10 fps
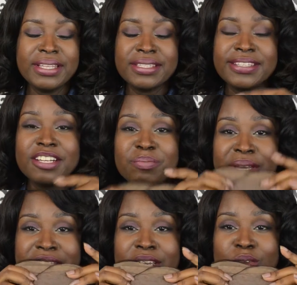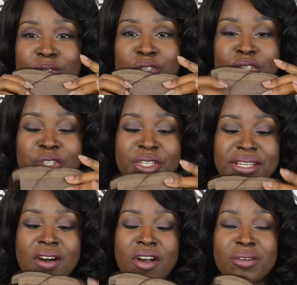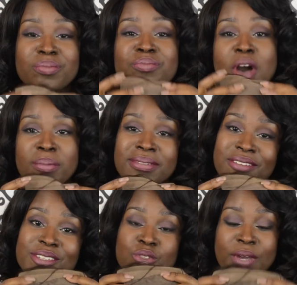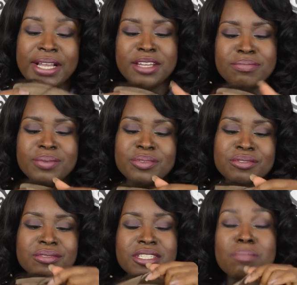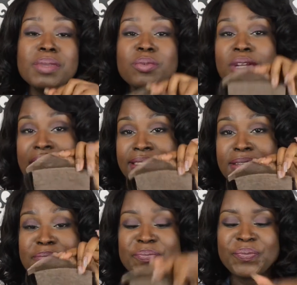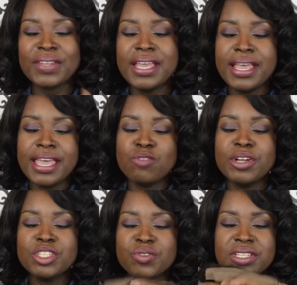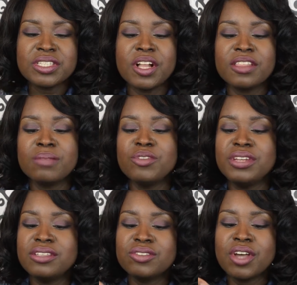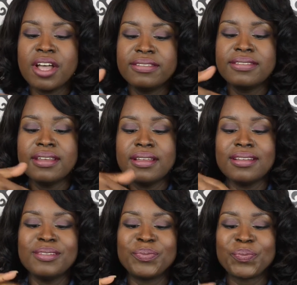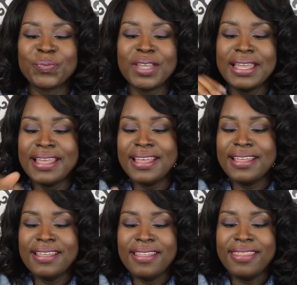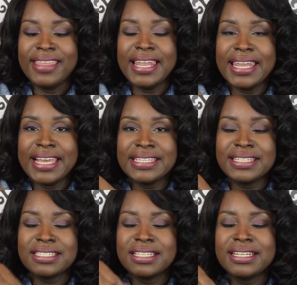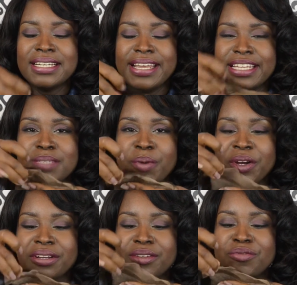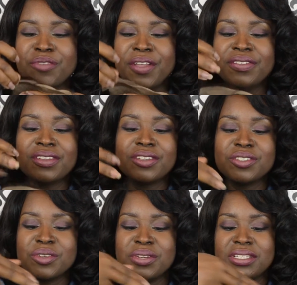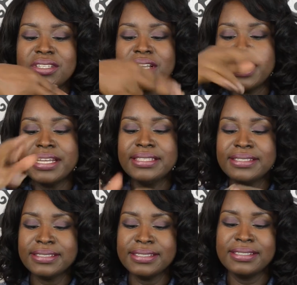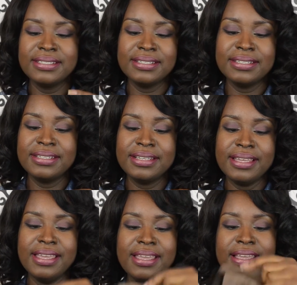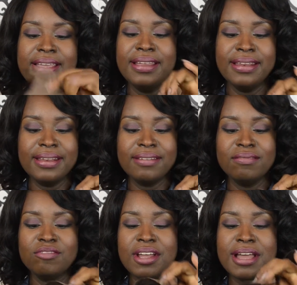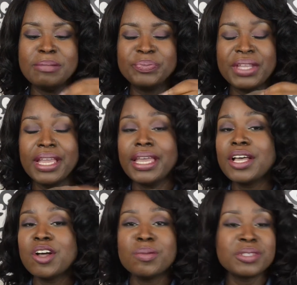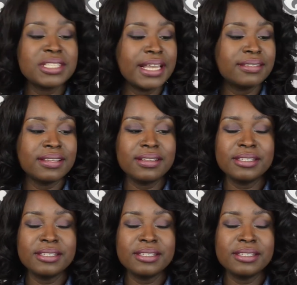the silk-based closure are popular as well, and some people like them. And once you install them, you need to cut the lace. There's a little lace part in the front, so you need to cut it, and voila, it comes like